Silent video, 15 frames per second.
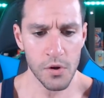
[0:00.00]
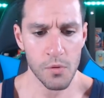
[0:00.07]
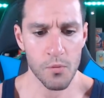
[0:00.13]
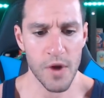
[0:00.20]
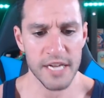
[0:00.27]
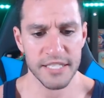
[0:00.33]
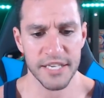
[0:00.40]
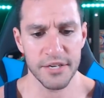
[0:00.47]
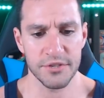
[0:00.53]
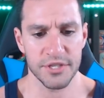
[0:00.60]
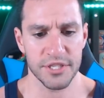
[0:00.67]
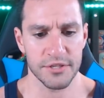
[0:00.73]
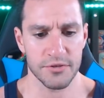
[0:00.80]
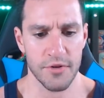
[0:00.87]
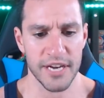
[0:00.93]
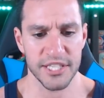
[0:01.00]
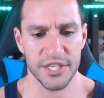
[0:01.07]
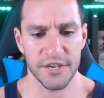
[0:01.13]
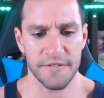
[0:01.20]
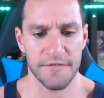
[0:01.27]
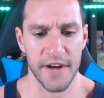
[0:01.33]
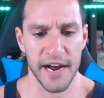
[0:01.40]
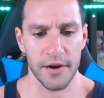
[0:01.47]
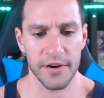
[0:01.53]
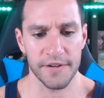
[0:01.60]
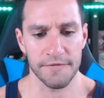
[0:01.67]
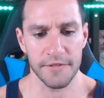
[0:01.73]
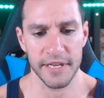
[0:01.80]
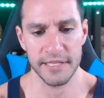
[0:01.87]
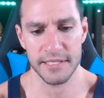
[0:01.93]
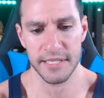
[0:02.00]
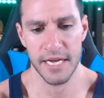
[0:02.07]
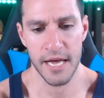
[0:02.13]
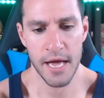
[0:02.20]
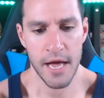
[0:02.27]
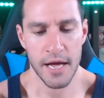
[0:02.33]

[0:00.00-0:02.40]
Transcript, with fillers: Rescue Stretcher, Fiery Flint,